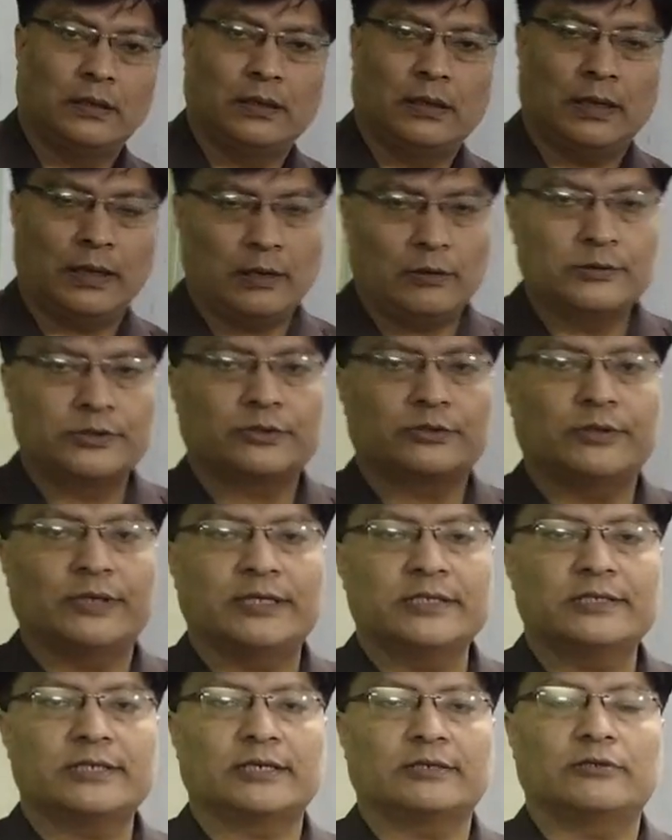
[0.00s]
Hello
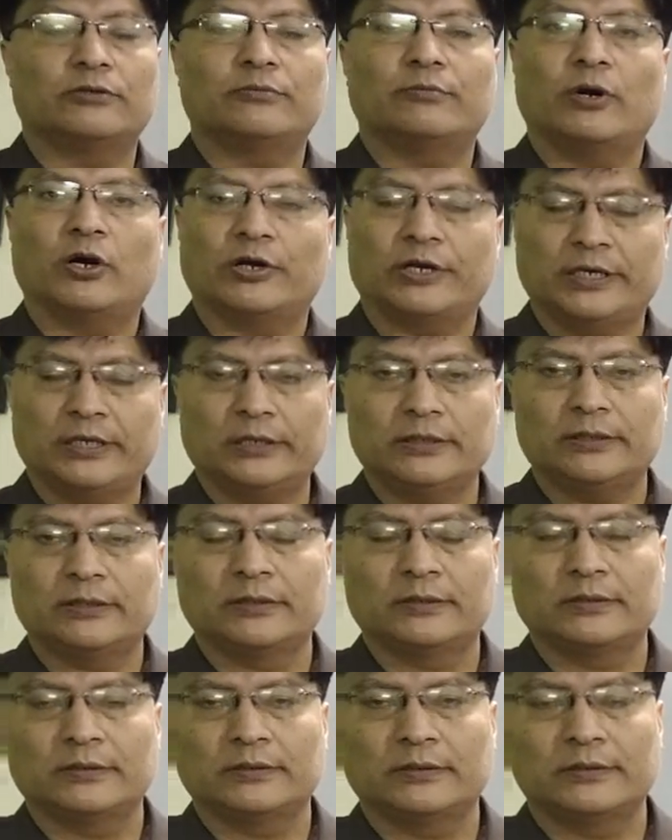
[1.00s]
students and good morning.
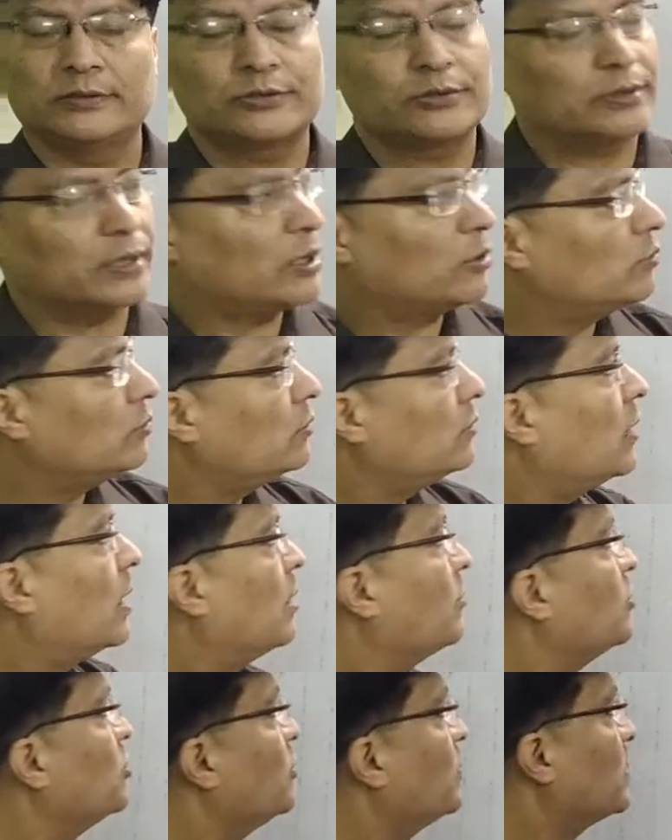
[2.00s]
So now
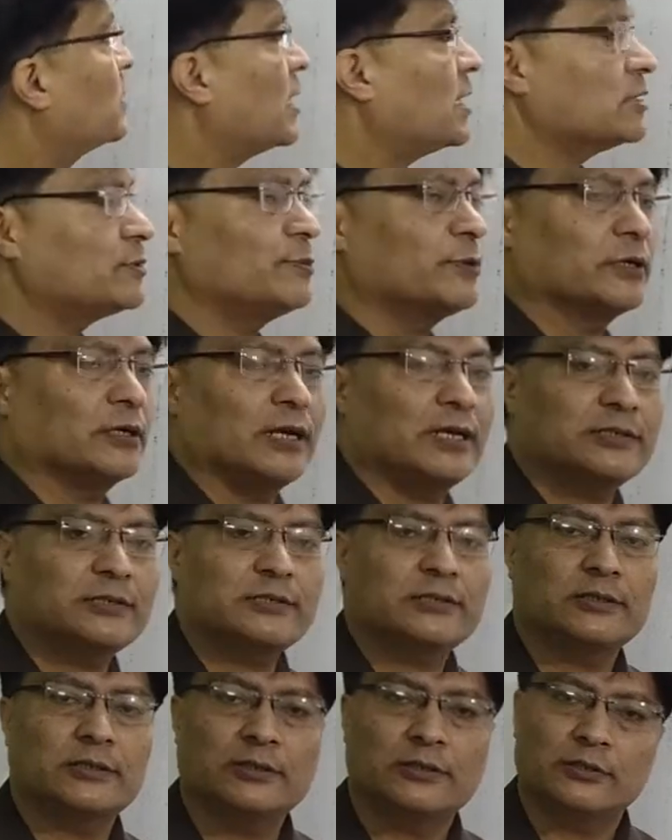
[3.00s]
I'm doing class for
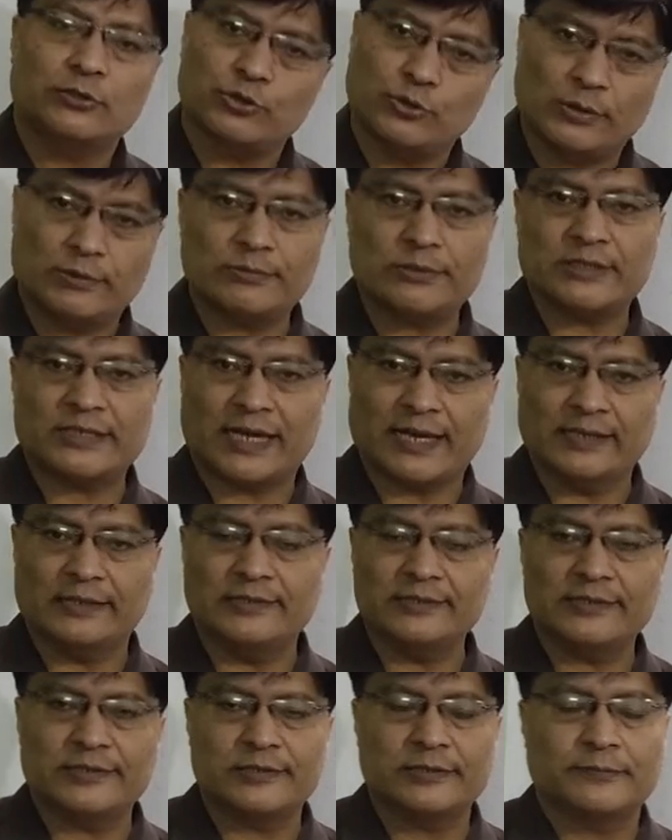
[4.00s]
class 12
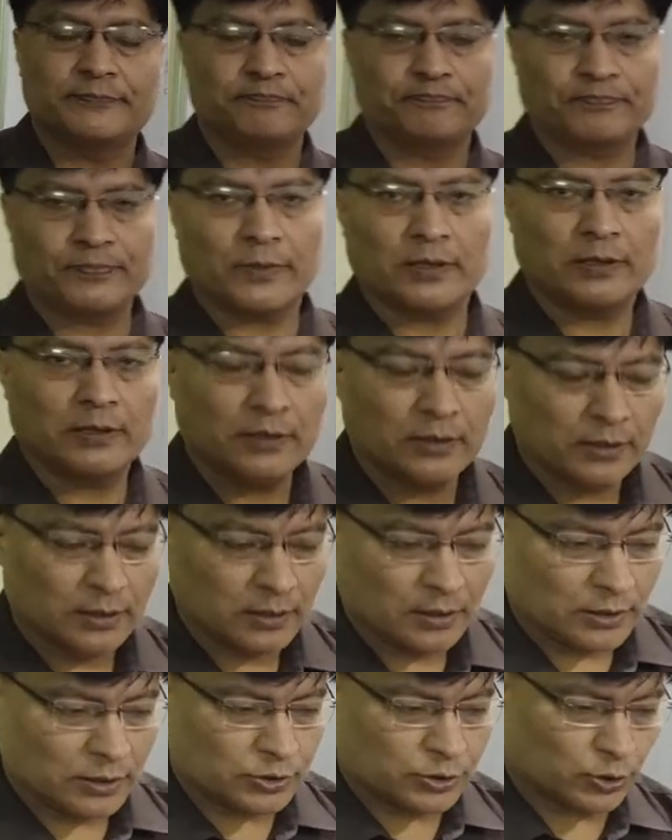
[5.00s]
science.
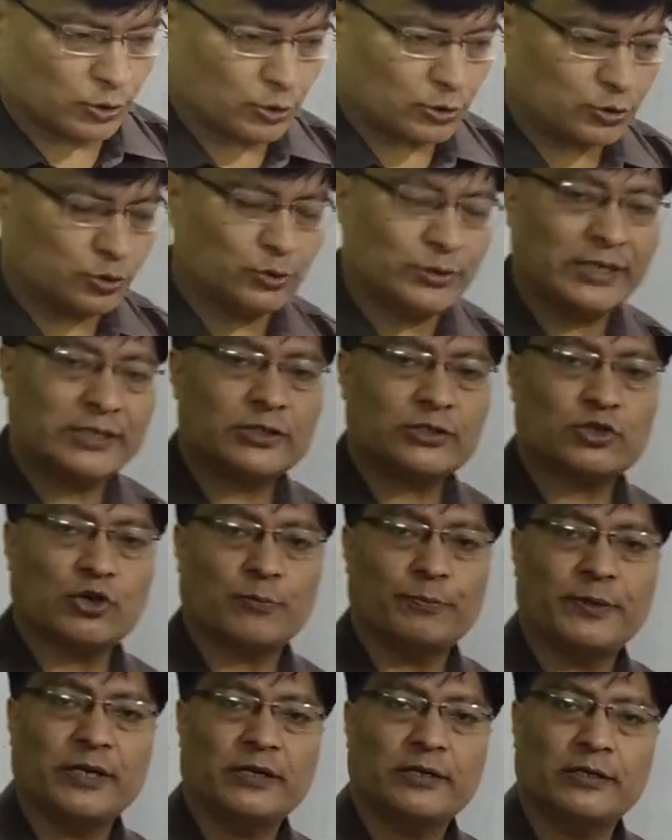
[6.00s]
So today's
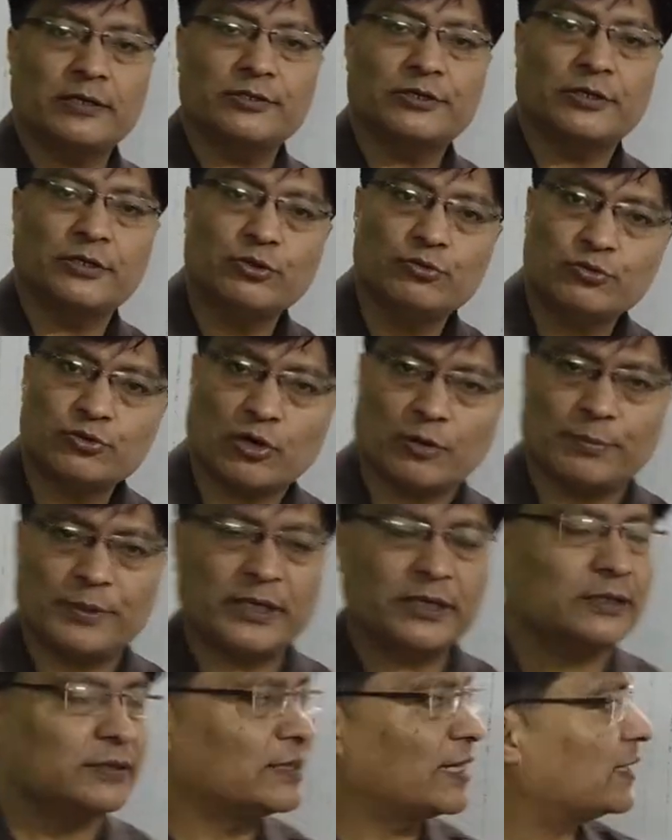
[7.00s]
topic is the new
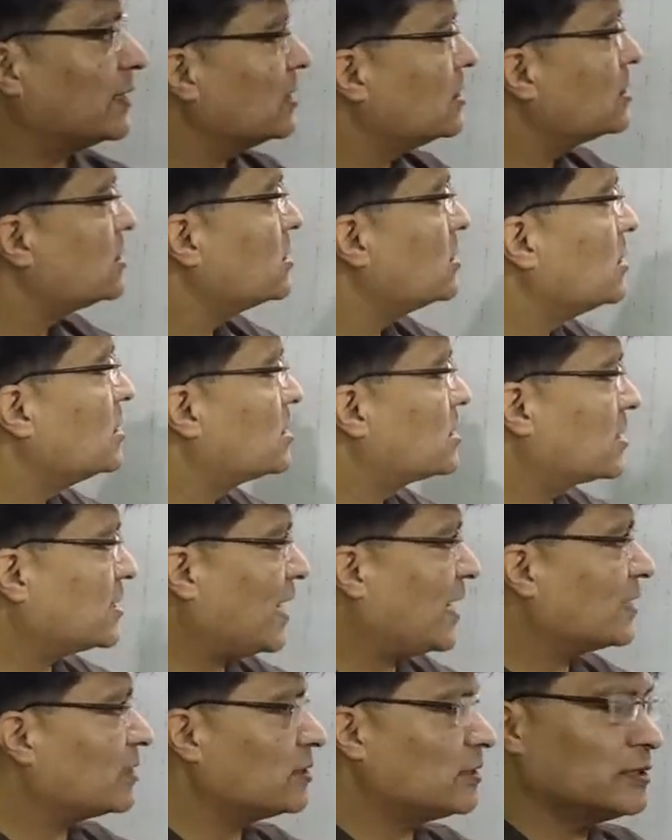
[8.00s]
topic, that is
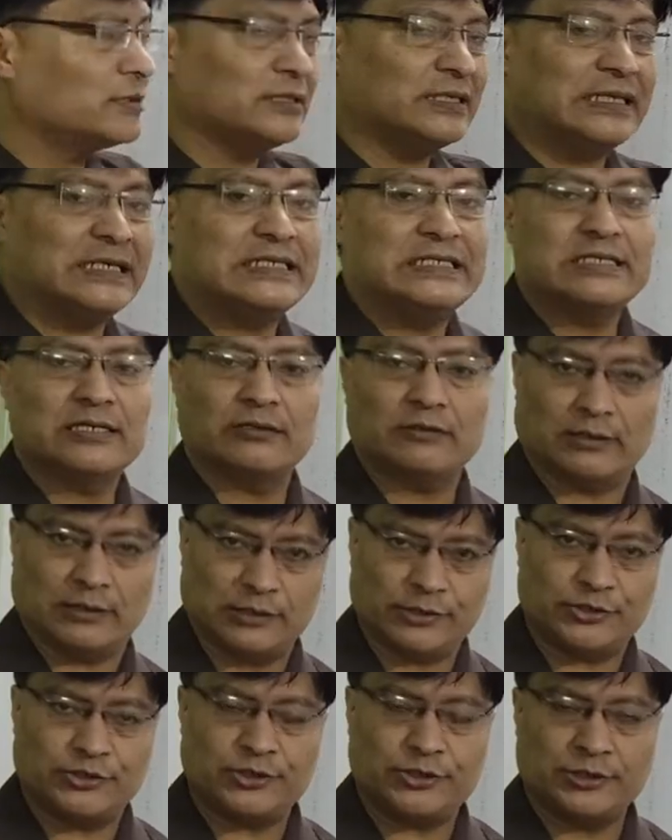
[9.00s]
standard
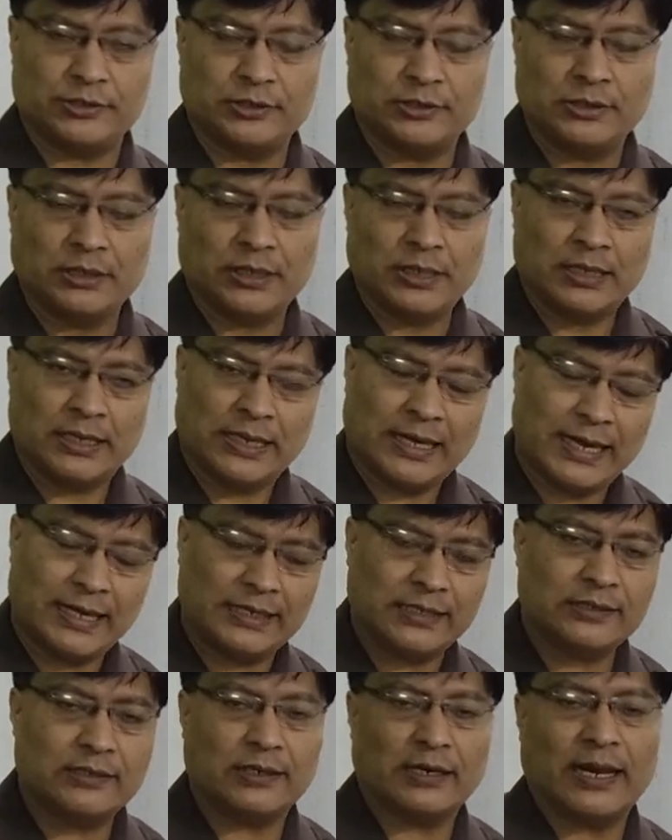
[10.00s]
integrals.
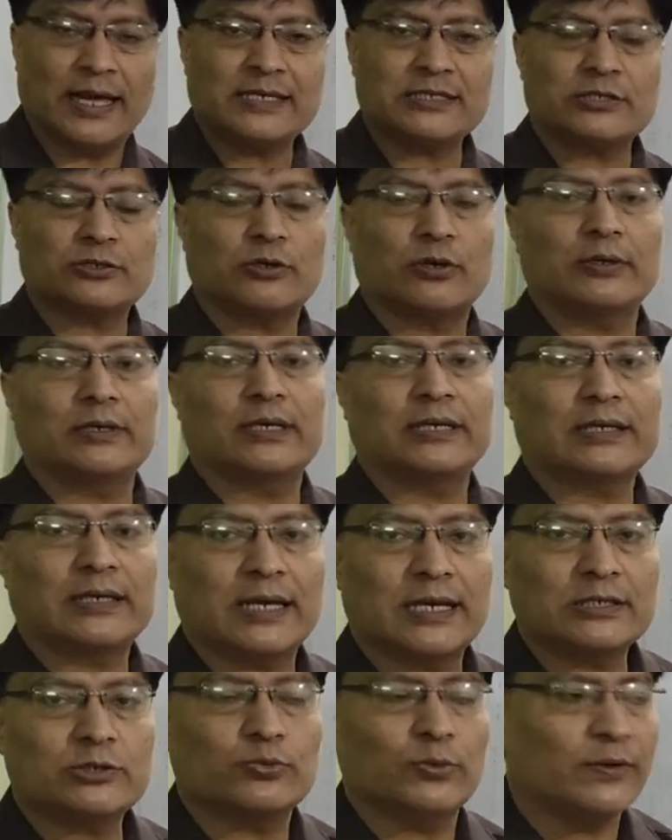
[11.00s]
And in the last online
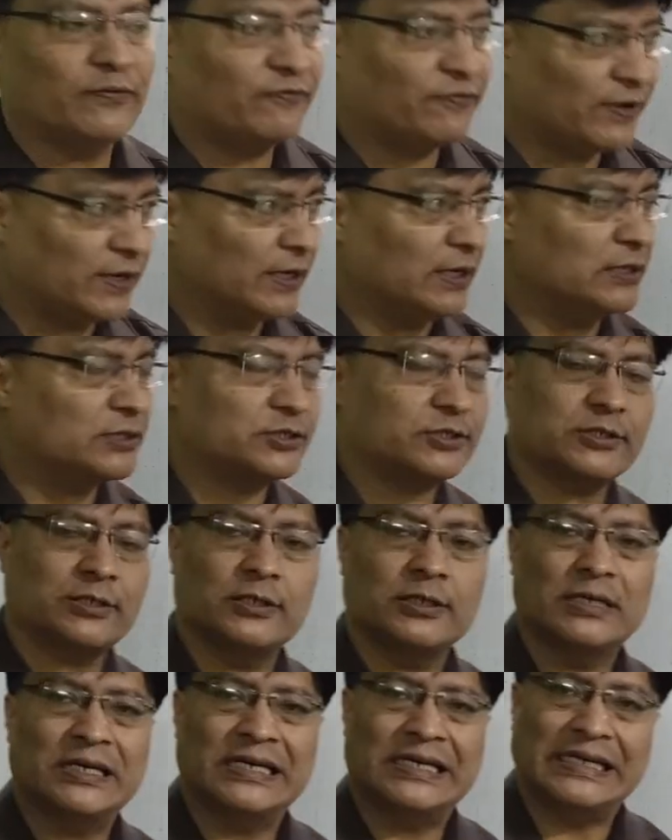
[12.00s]
class we finished
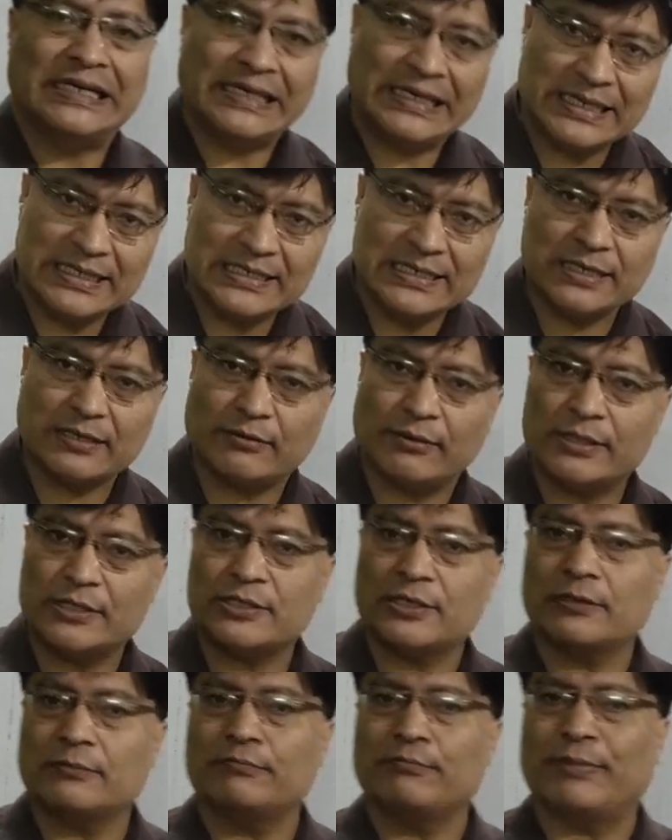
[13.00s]

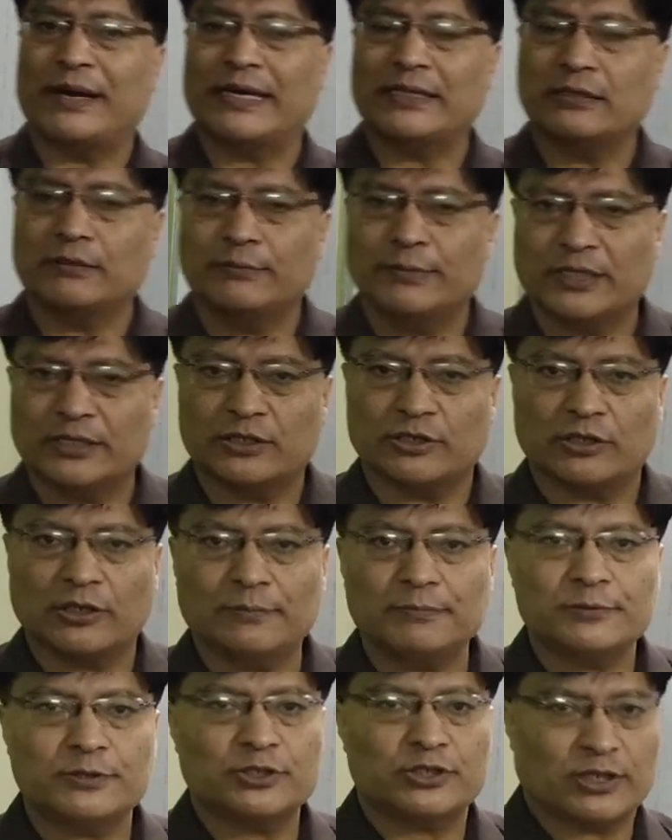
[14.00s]
integration by the method
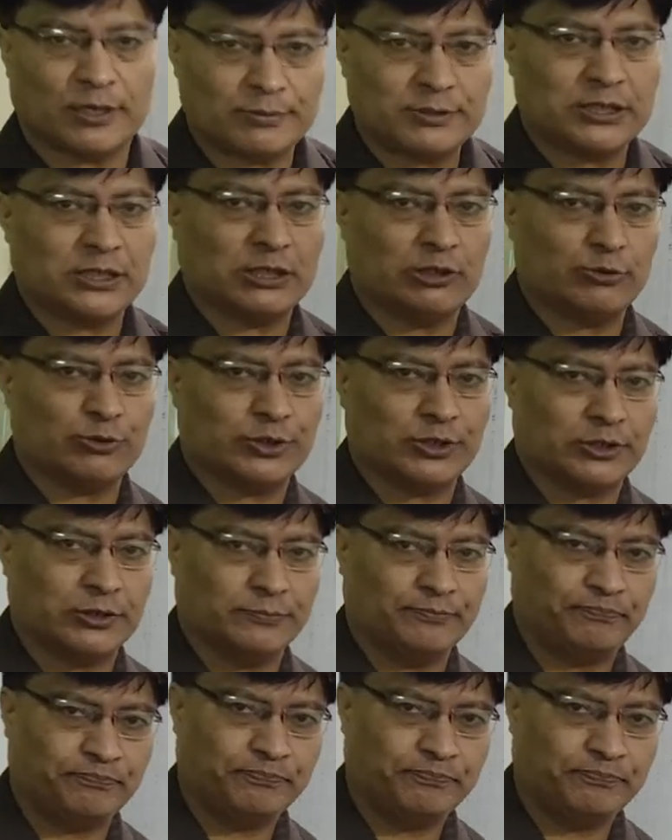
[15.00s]
of substitution.